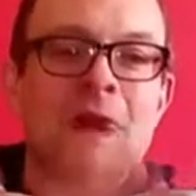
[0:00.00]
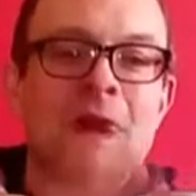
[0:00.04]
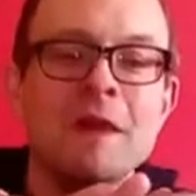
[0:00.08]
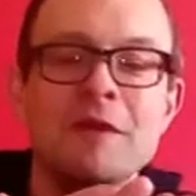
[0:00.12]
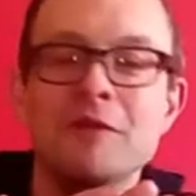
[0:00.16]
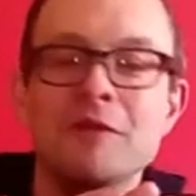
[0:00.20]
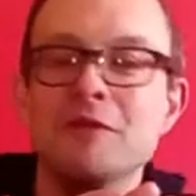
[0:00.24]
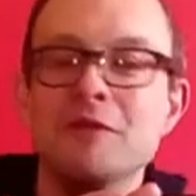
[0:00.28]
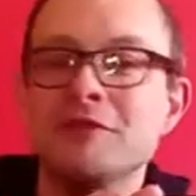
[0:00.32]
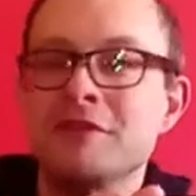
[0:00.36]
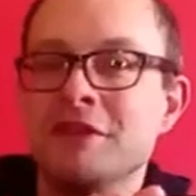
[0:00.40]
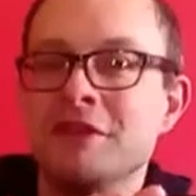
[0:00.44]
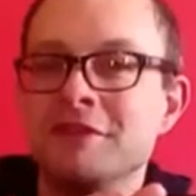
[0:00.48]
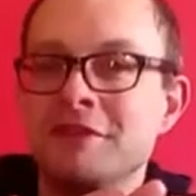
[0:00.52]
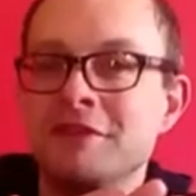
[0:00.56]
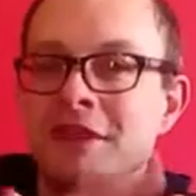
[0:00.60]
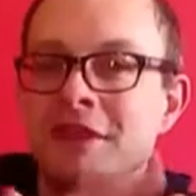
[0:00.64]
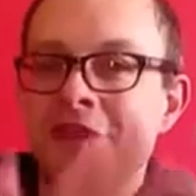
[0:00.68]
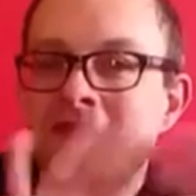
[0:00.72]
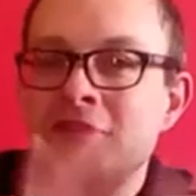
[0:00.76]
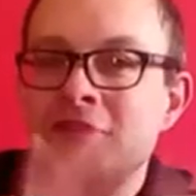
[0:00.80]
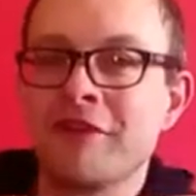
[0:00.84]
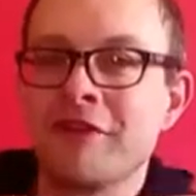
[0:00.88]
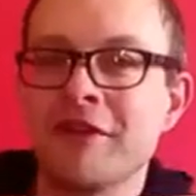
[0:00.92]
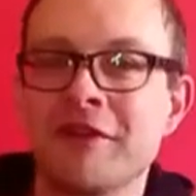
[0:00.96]
auto
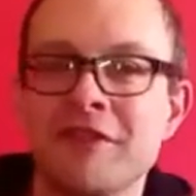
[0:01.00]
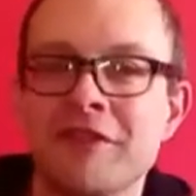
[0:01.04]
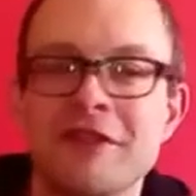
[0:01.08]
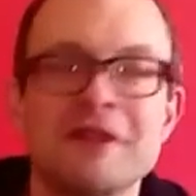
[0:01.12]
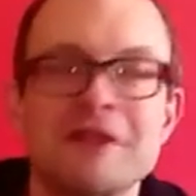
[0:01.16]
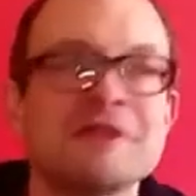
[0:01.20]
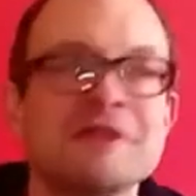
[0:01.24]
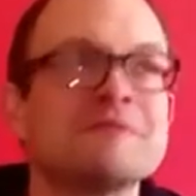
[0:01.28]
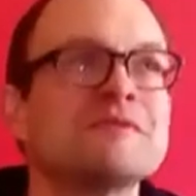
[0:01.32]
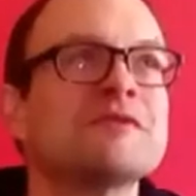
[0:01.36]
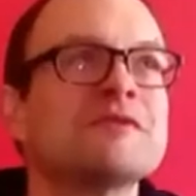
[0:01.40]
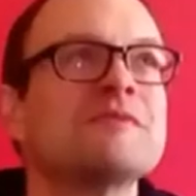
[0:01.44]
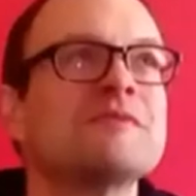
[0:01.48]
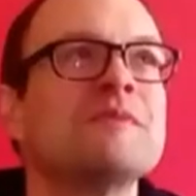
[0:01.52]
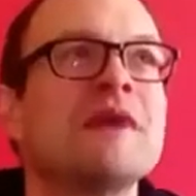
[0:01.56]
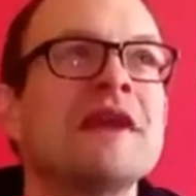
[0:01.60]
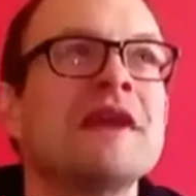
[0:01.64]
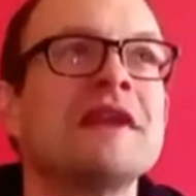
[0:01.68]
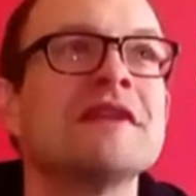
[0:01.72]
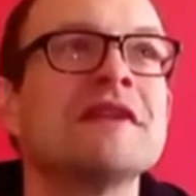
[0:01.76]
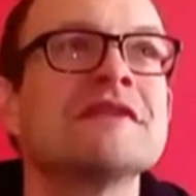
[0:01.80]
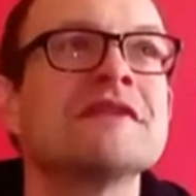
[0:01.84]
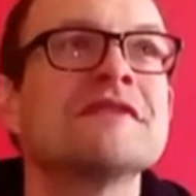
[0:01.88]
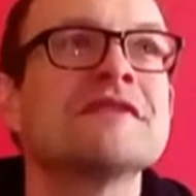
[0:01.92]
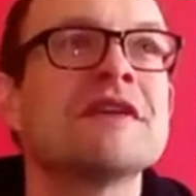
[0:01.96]
delivery on these, which
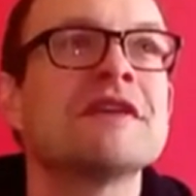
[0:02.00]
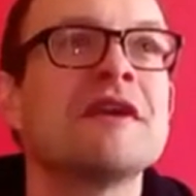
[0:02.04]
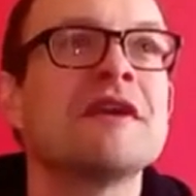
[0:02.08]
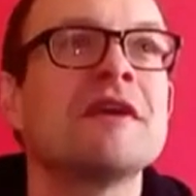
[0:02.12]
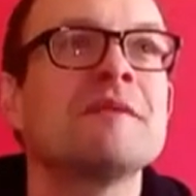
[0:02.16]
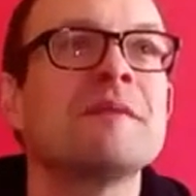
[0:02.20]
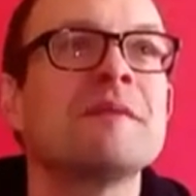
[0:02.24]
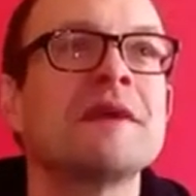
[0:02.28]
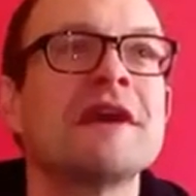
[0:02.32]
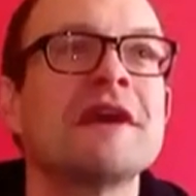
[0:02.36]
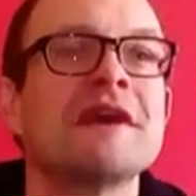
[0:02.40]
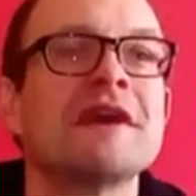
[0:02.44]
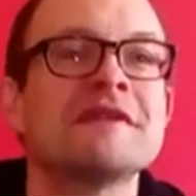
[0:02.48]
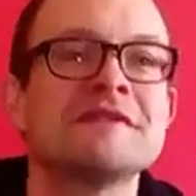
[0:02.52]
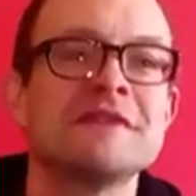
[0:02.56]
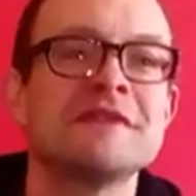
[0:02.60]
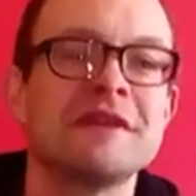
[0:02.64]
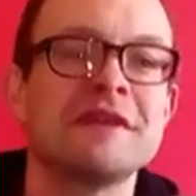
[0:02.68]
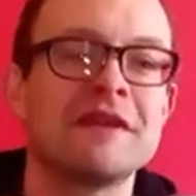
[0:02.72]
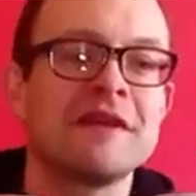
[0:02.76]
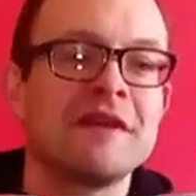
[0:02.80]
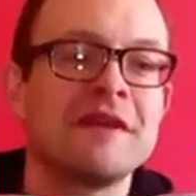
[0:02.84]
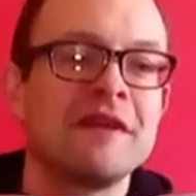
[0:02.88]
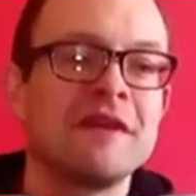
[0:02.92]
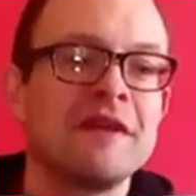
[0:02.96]
means that I'll be
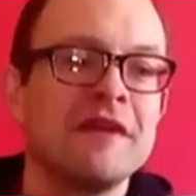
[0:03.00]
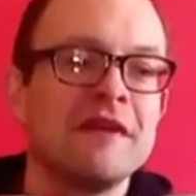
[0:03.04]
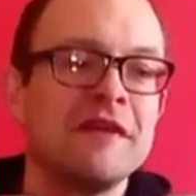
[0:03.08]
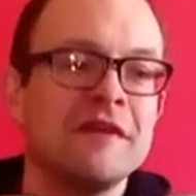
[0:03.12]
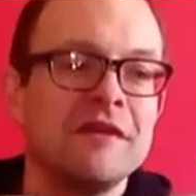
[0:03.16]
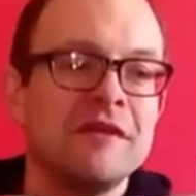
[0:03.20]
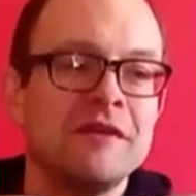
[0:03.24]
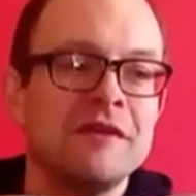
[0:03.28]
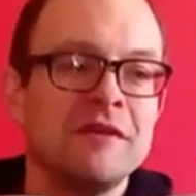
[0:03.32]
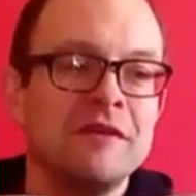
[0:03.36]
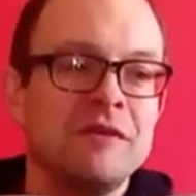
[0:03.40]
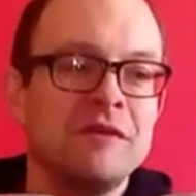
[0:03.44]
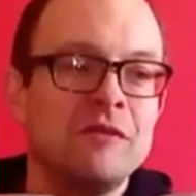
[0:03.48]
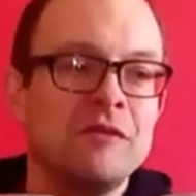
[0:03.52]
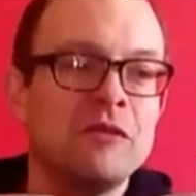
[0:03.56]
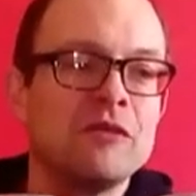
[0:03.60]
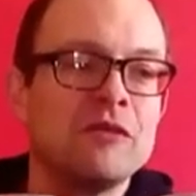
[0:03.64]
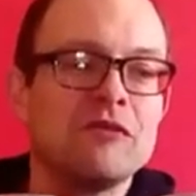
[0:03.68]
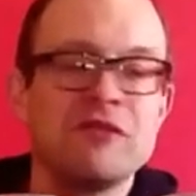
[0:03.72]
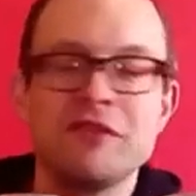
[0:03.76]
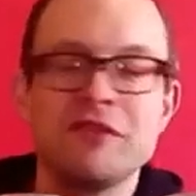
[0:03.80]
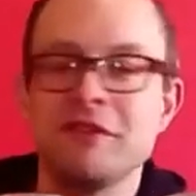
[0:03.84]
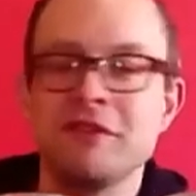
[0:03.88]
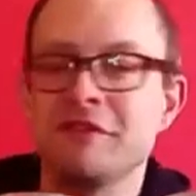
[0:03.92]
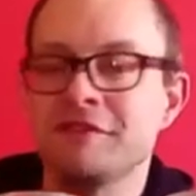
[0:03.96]
getting all of
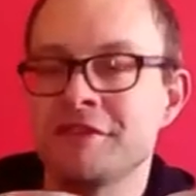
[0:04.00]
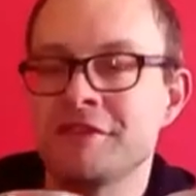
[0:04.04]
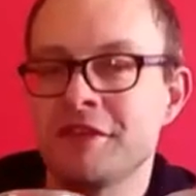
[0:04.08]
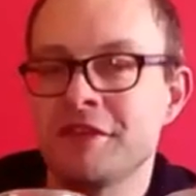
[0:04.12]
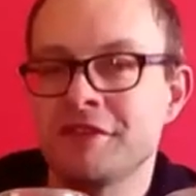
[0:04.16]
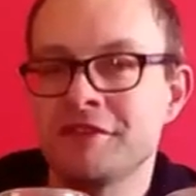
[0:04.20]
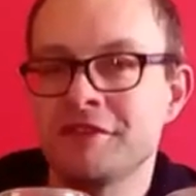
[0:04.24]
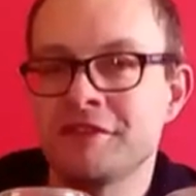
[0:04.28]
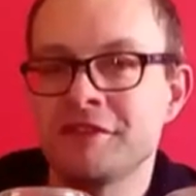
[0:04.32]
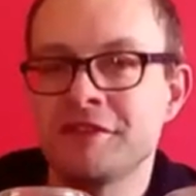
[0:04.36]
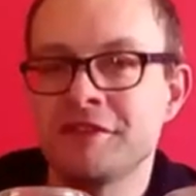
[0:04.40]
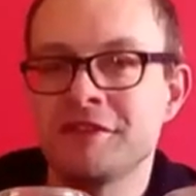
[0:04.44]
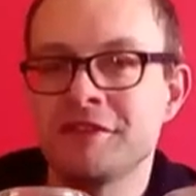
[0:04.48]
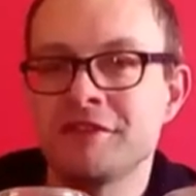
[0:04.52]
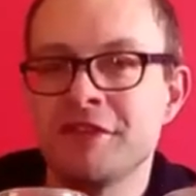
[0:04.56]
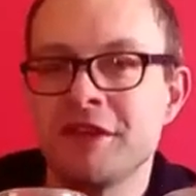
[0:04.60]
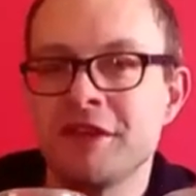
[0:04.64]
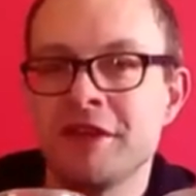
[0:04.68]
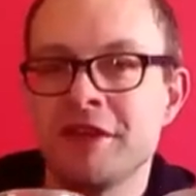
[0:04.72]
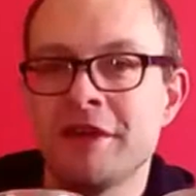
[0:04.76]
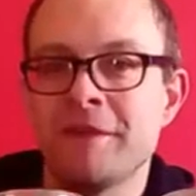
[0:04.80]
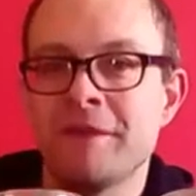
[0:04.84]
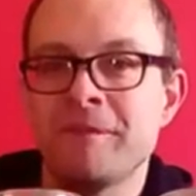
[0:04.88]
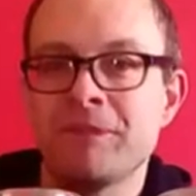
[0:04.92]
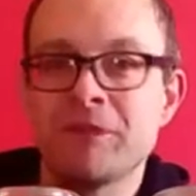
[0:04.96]
the new scents this
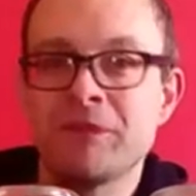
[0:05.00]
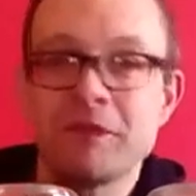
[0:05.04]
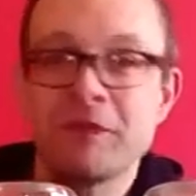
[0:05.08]
year,